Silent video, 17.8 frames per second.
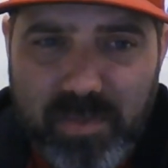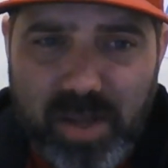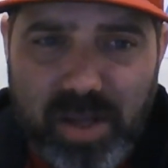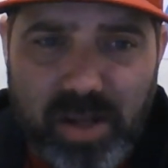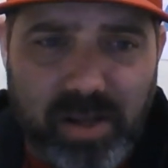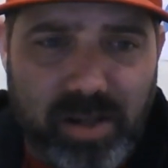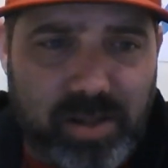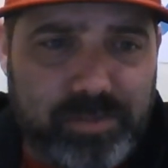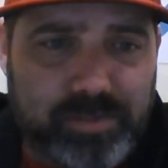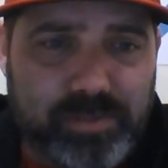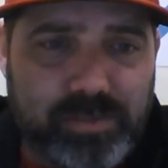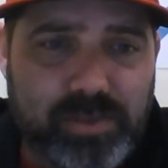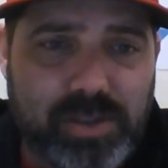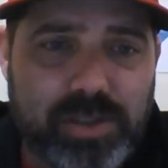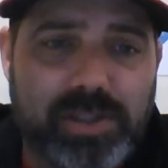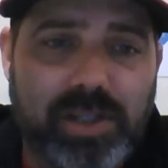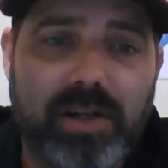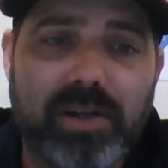
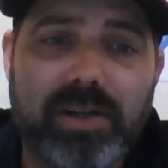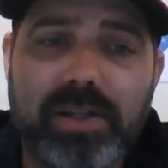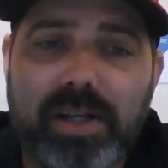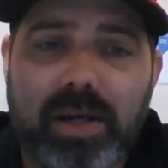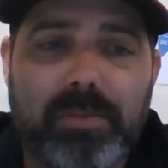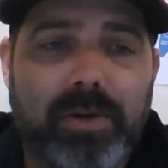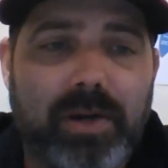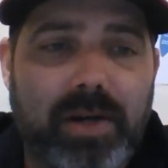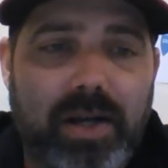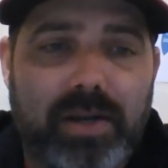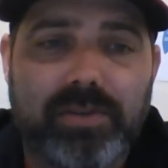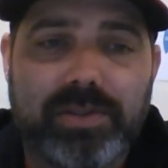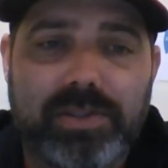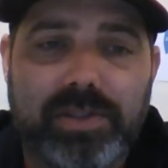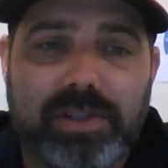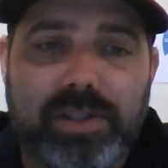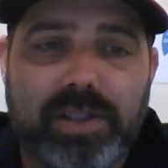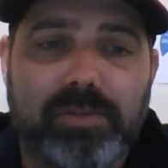They're starting to come around
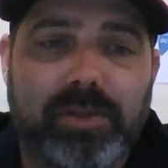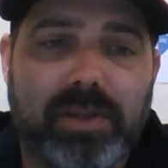as a team.